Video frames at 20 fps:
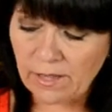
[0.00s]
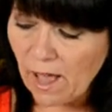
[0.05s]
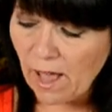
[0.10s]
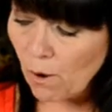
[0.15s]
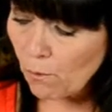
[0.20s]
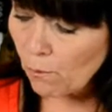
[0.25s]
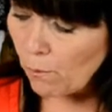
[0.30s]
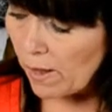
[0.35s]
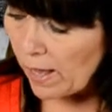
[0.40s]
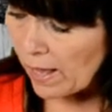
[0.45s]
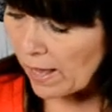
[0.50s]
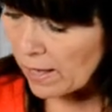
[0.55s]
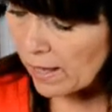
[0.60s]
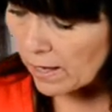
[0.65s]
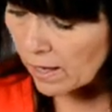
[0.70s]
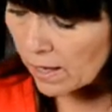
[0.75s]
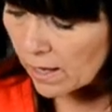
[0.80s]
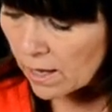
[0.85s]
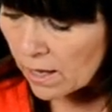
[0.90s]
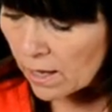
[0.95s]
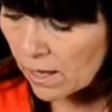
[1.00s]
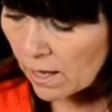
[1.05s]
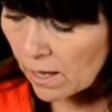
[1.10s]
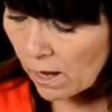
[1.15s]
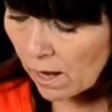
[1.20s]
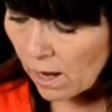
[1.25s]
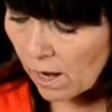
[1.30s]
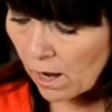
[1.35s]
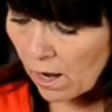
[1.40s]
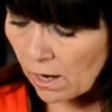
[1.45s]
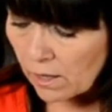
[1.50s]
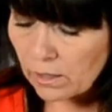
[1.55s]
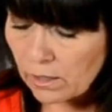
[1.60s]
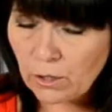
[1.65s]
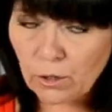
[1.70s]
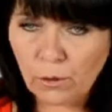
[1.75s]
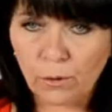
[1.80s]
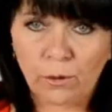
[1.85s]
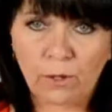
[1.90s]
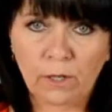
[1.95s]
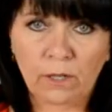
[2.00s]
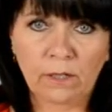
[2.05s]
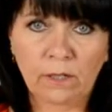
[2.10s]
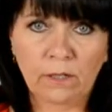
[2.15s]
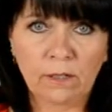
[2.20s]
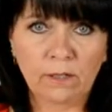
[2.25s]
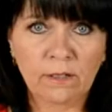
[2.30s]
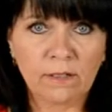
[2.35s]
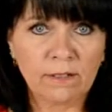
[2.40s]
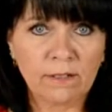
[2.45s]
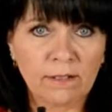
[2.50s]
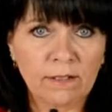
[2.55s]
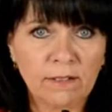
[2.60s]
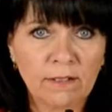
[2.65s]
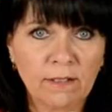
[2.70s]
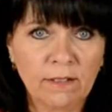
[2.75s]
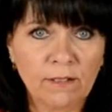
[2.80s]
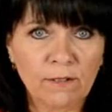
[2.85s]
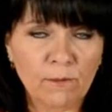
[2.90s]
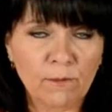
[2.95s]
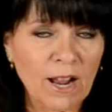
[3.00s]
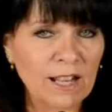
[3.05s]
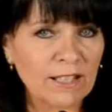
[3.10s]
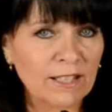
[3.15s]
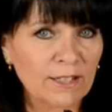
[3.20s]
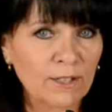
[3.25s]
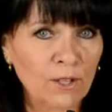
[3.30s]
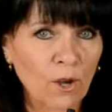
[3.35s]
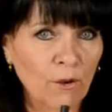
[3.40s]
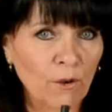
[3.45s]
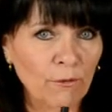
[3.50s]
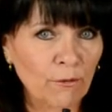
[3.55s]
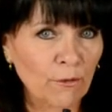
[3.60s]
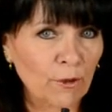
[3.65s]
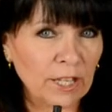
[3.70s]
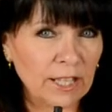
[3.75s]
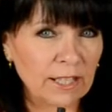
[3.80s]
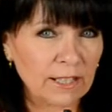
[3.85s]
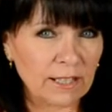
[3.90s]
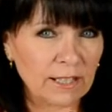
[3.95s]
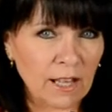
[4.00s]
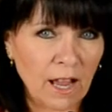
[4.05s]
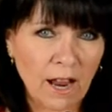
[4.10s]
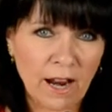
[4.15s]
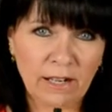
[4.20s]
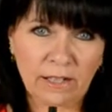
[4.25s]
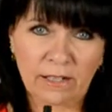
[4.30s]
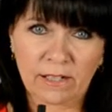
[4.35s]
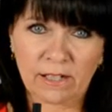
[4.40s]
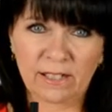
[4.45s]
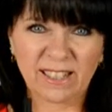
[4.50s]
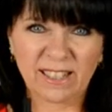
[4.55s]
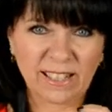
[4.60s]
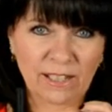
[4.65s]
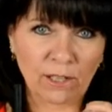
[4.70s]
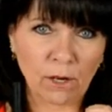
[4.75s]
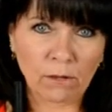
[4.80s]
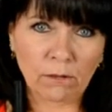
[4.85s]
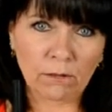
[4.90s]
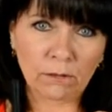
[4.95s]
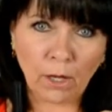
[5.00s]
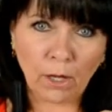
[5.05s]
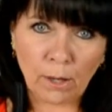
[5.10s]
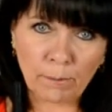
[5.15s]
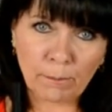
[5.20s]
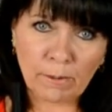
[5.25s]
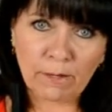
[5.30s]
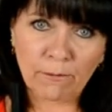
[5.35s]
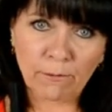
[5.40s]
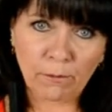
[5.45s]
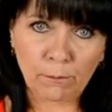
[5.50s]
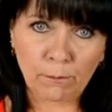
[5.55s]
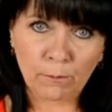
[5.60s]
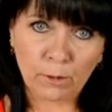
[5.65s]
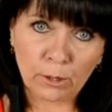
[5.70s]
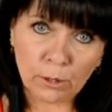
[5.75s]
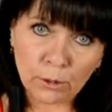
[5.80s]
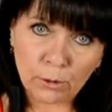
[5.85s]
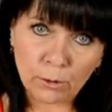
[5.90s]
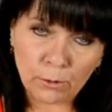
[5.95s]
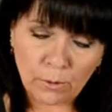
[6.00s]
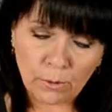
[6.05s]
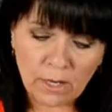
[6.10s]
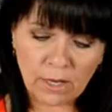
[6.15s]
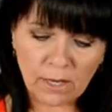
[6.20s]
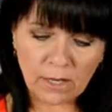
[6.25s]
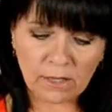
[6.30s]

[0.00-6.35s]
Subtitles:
That way your rice is all free inside. It doesn't get all gloppy from glue.